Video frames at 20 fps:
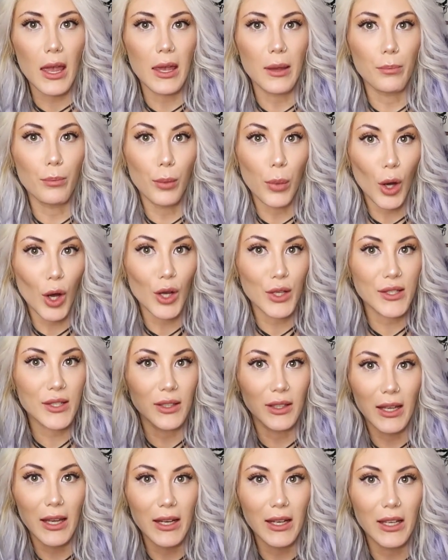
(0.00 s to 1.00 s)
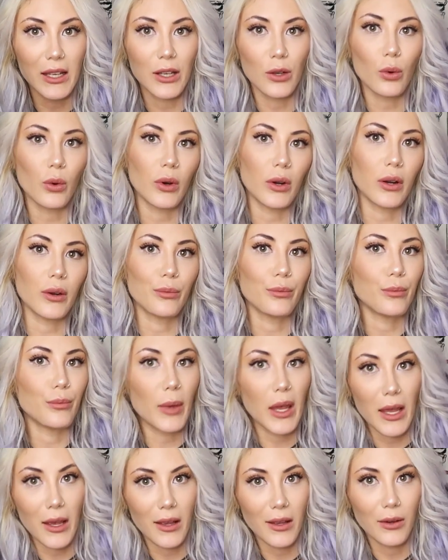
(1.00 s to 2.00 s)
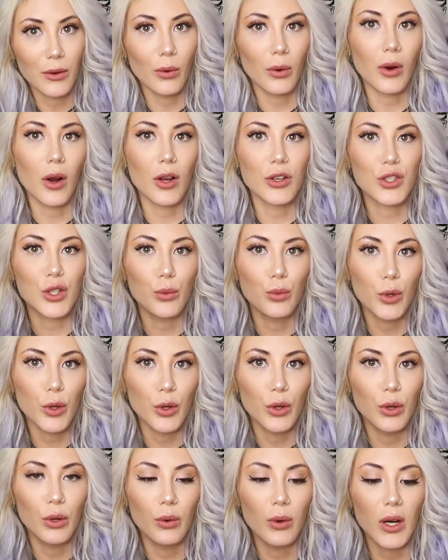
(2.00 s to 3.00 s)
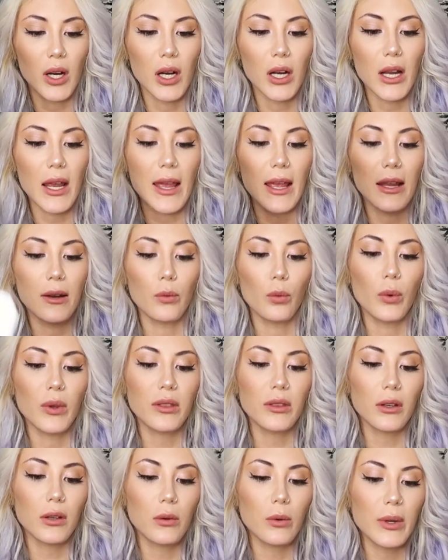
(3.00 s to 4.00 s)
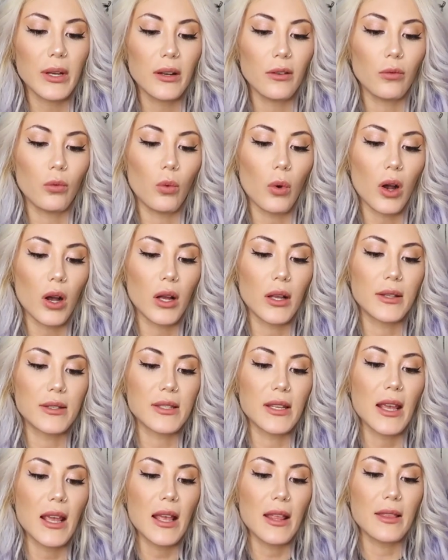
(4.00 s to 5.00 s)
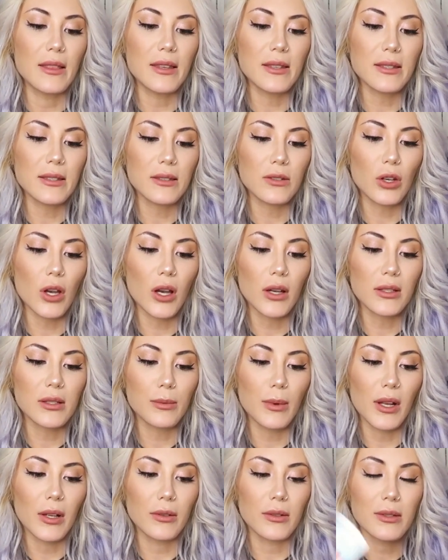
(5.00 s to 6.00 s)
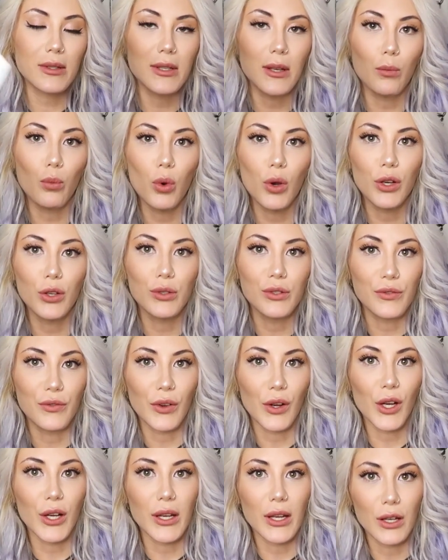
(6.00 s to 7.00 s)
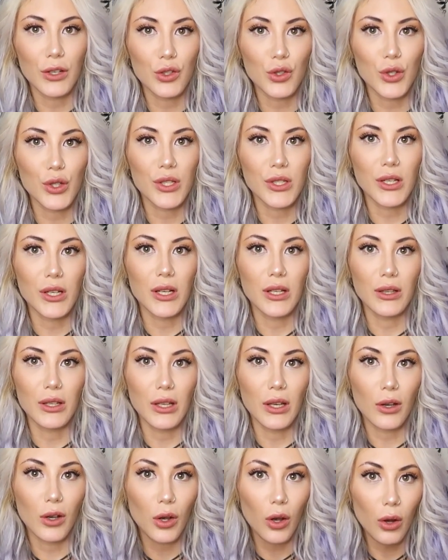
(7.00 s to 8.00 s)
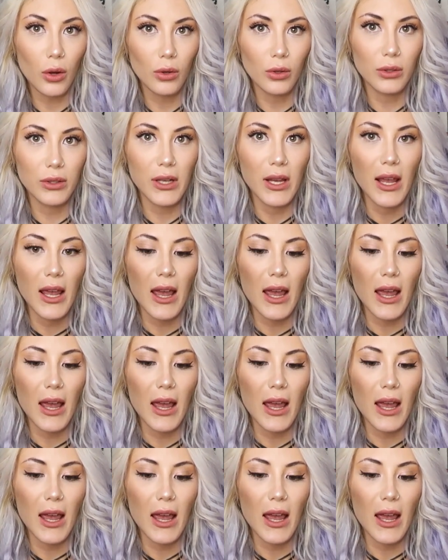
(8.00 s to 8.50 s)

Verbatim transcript: a boss lady or man or entrepreneur. And with the Queen of Wands, this talks about someone who's very interested in the occult.